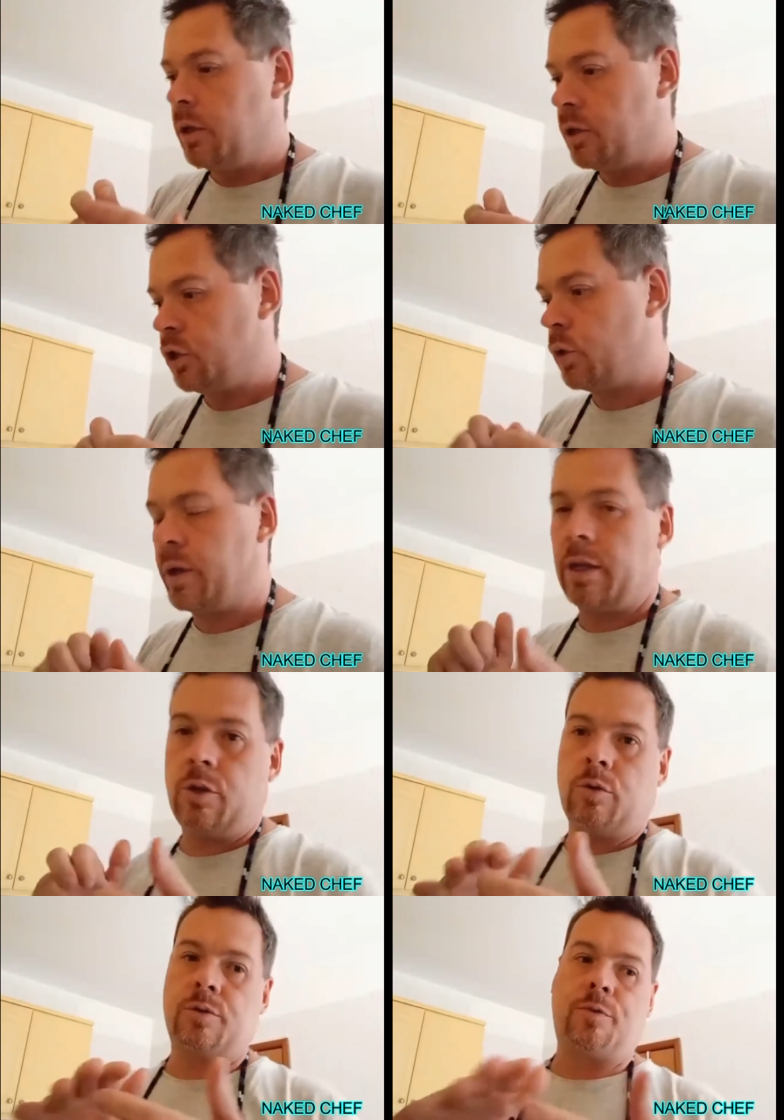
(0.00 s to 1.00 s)
So you can
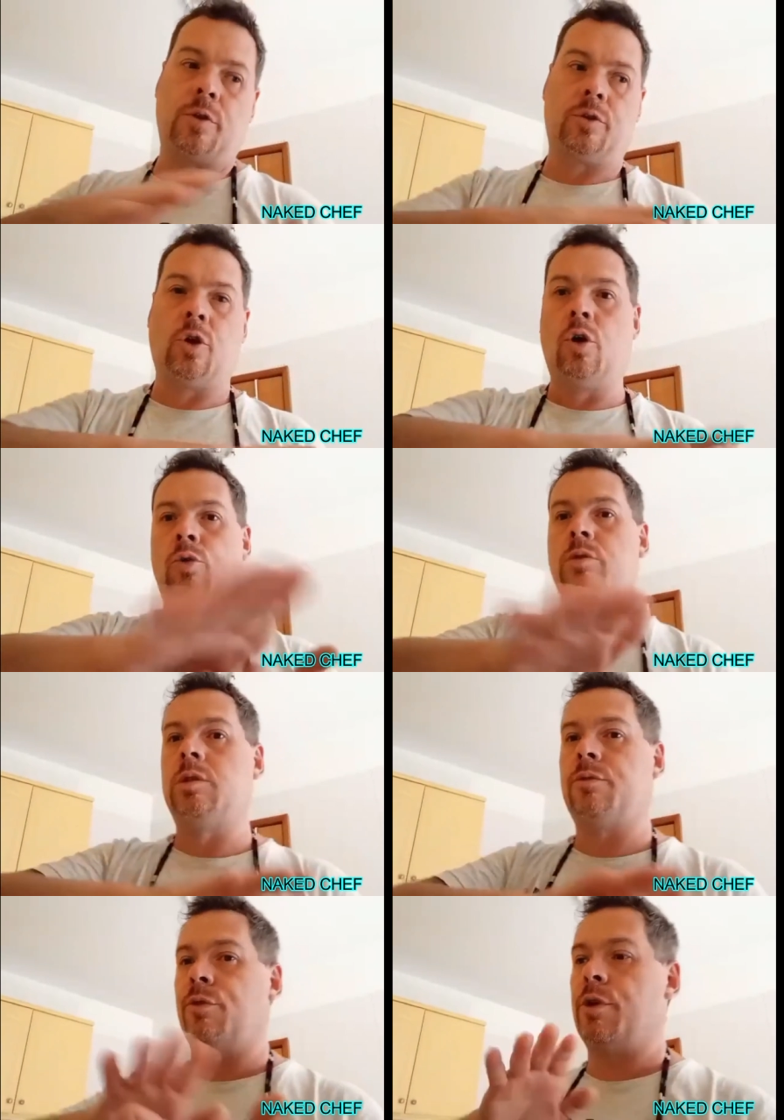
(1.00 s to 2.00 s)
use for
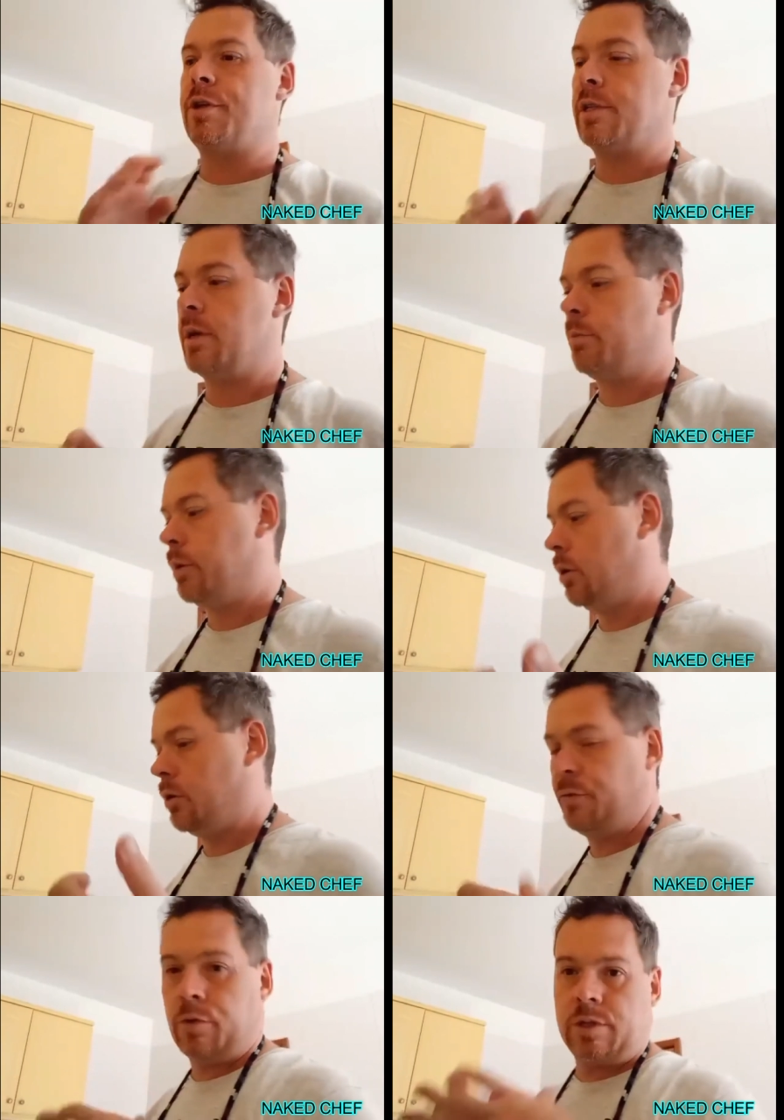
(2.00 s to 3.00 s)
toast, for example, or
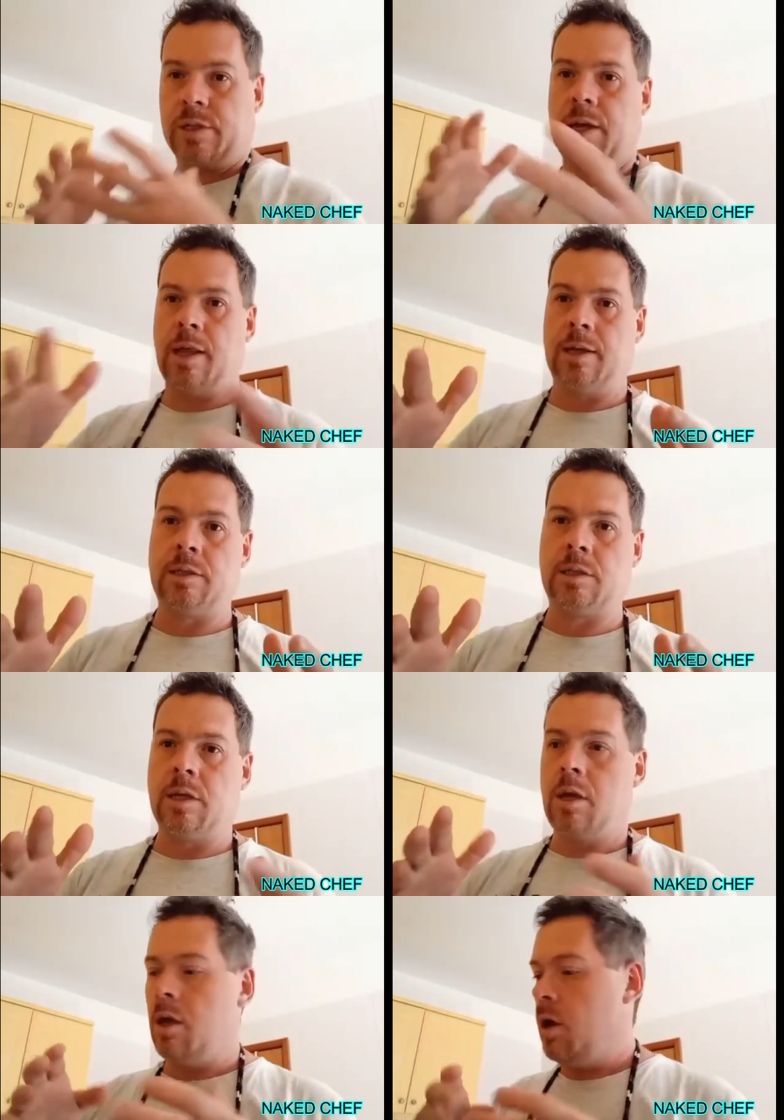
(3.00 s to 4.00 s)
for salads,
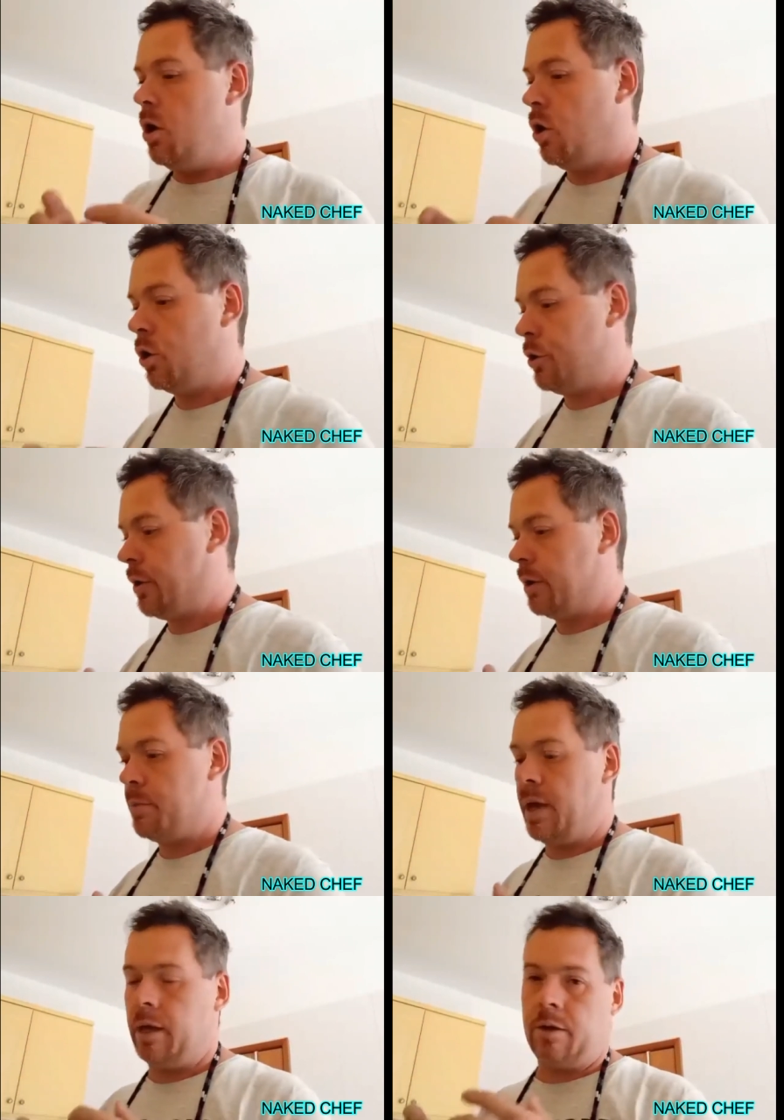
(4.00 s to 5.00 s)
or you can
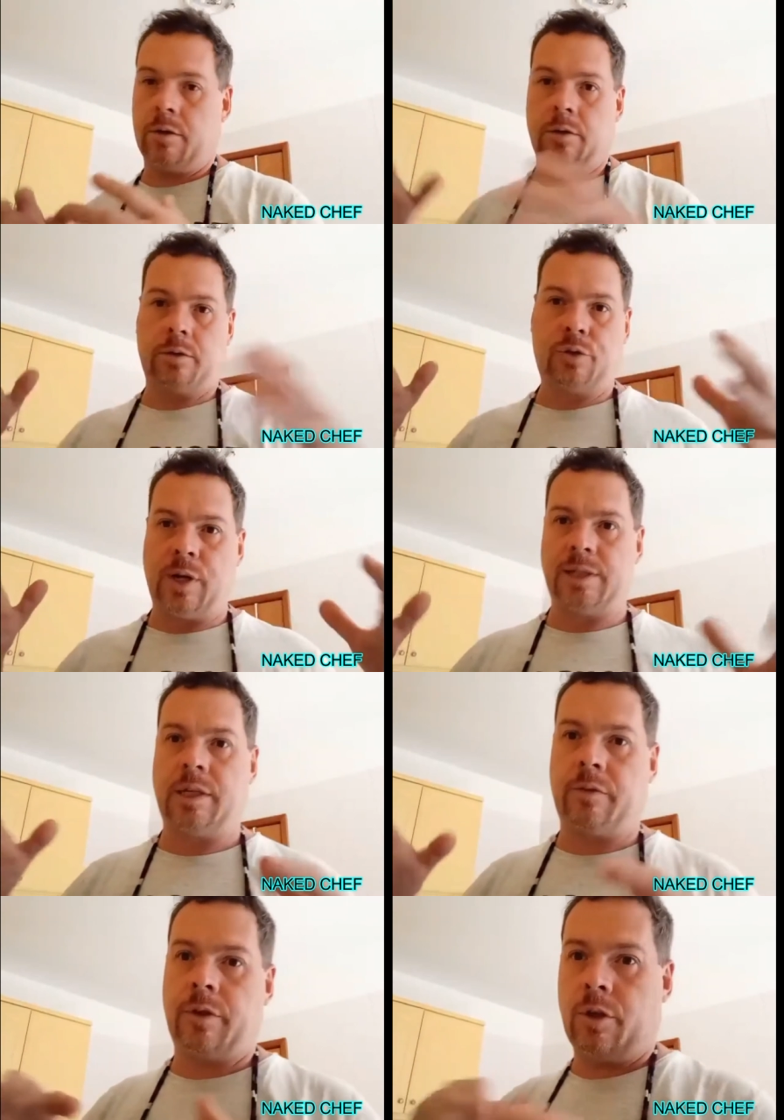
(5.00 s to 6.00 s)
make a
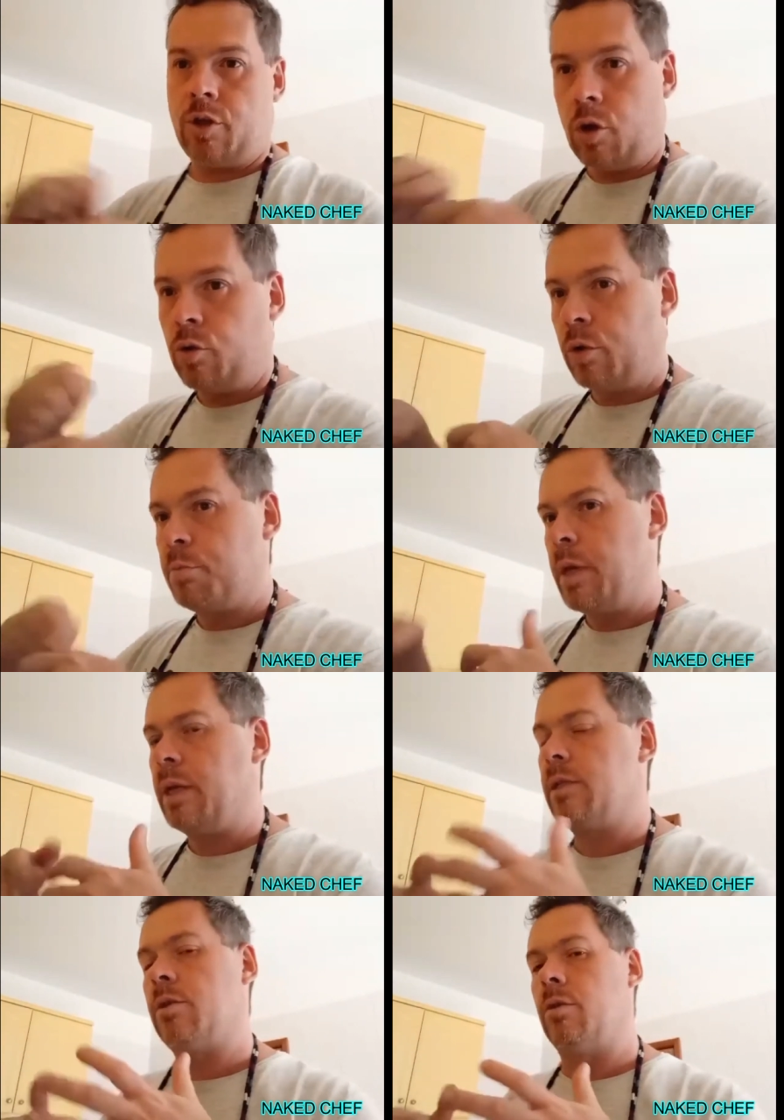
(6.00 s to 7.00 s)
dressing with a yogurt
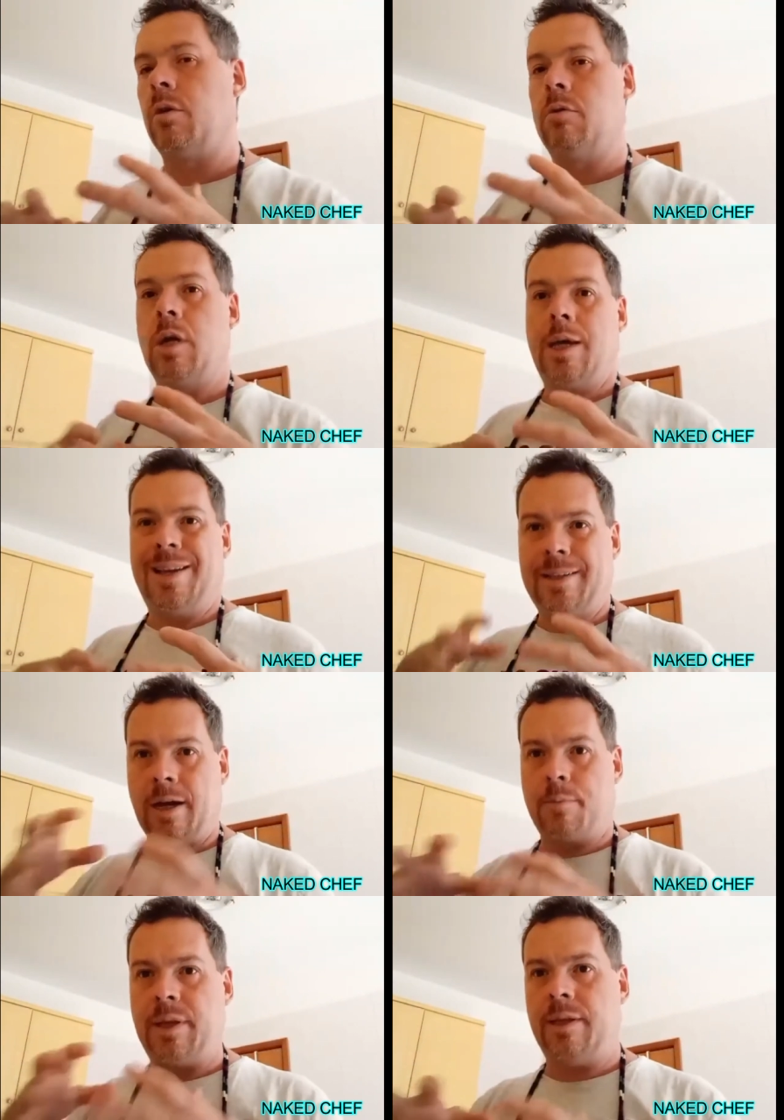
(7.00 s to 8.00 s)
mixed, you know. There
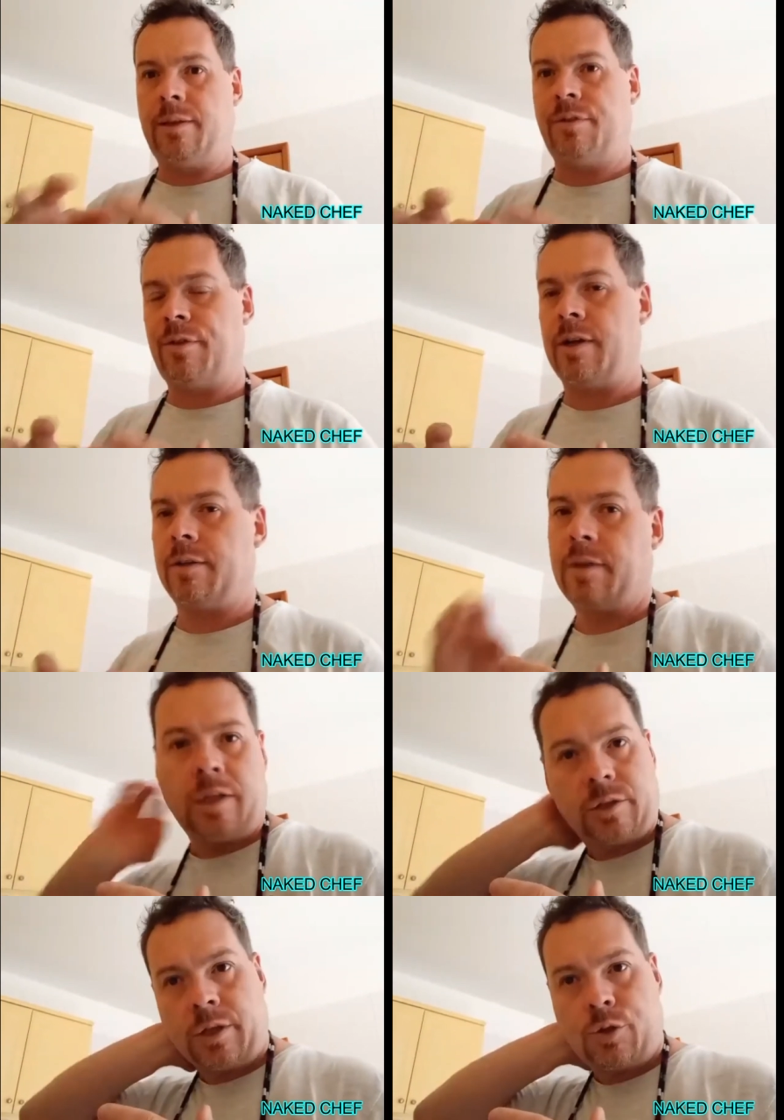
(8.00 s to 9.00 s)
are many different
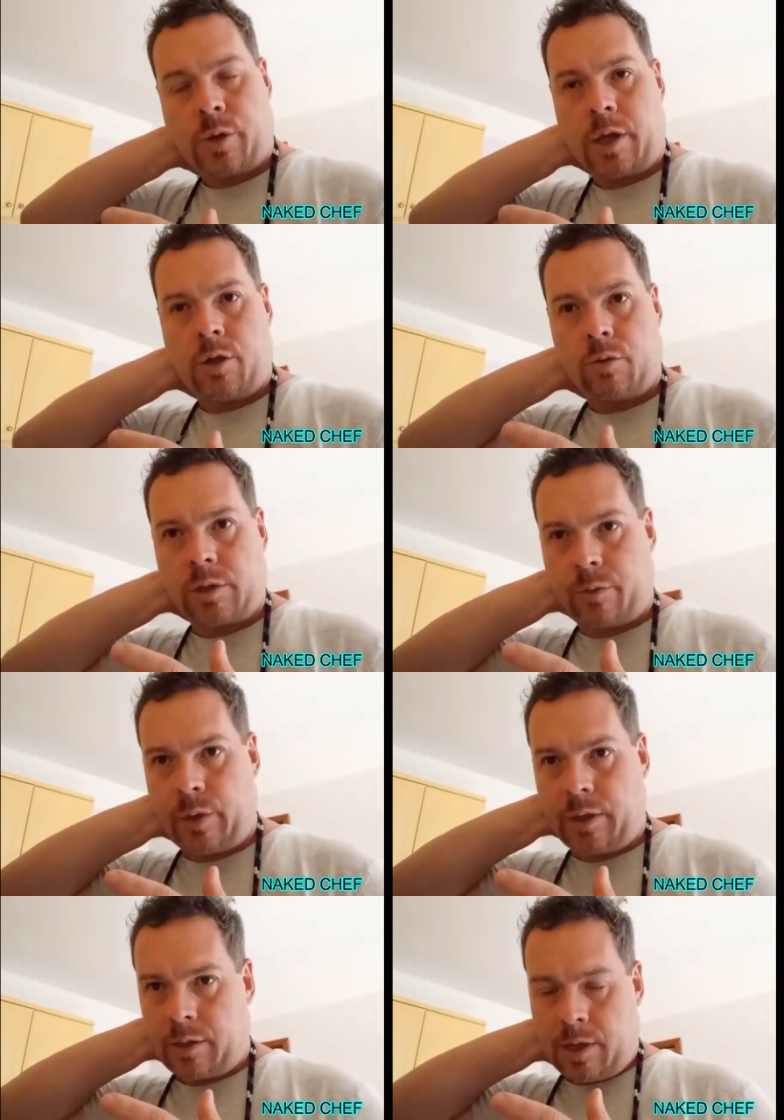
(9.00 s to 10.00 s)
things that you can use it
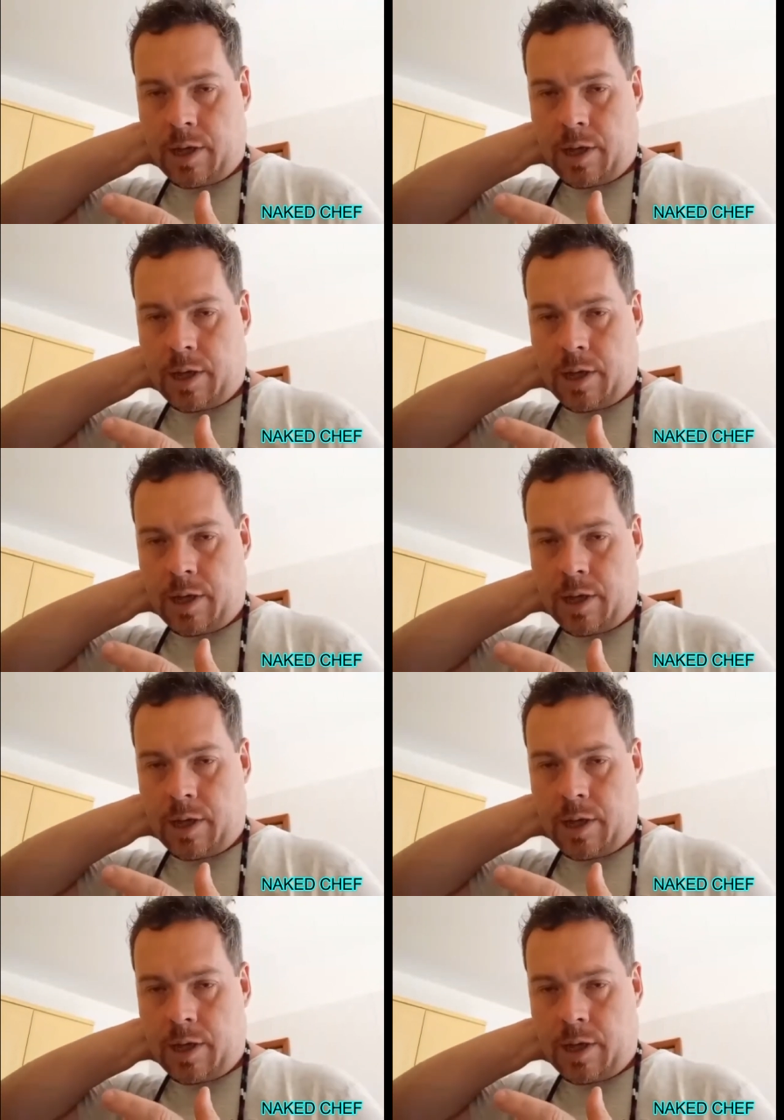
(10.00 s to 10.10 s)
with,